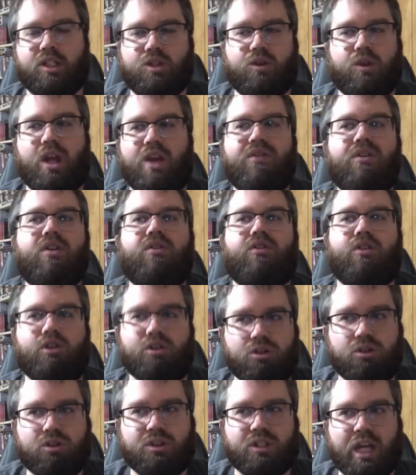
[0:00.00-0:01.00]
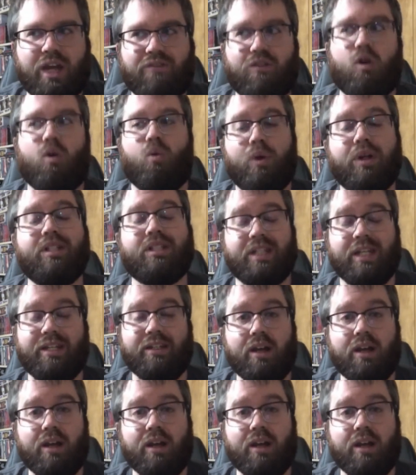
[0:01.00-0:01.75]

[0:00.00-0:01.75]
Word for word: So even if you do save her, which he